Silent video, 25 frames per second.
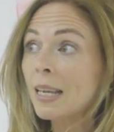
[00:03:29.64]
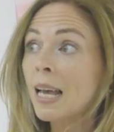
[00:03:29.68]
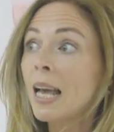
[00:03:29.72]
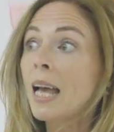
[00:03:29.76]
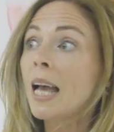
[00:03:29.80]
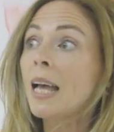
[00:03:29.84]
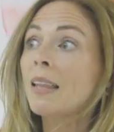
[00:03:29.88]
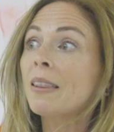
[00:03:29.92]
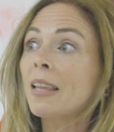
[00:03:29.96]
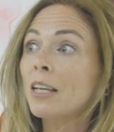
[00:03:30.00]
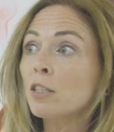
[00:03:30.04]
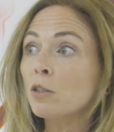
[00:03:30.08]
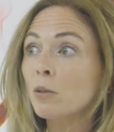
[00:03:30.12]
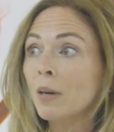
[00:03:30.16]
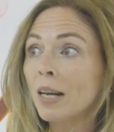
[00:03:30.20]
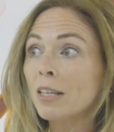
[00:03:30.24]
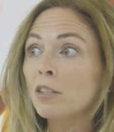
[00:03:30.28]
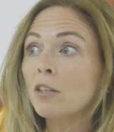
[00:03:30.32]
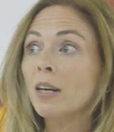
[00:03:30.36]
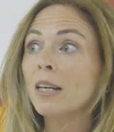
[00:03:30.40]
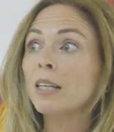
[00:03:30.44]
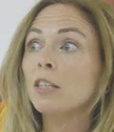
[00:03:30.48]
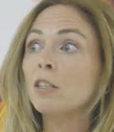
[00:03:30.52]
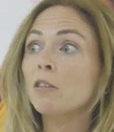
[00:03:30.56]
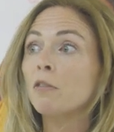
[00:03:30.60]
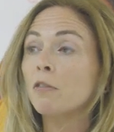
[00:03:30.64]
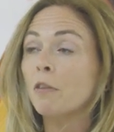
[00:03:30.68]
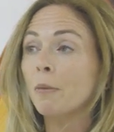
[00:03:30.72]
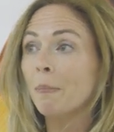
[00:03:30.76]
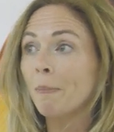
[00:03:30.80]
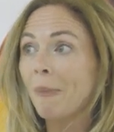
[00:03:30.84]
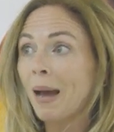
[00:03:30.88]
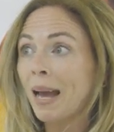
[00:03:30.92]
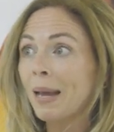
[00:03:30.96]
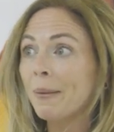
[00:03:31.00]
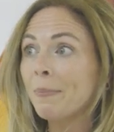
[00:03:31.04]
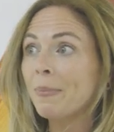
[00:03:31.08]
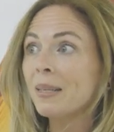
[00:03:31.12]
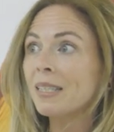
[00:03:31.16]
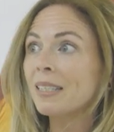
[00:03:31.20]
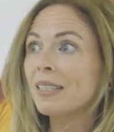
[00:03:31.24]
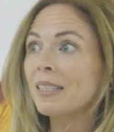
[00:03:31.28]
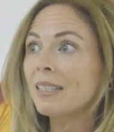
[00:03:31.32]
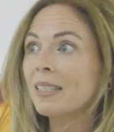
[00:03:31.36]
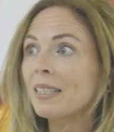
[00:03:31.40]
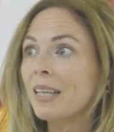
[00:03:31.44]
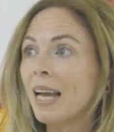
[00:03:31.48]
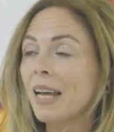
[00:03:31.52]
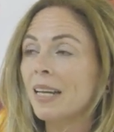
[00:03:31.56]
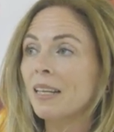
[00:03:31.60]
That's what I try to do for my
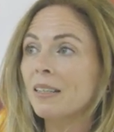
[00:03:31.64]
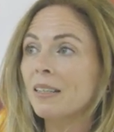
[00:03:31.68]
business kind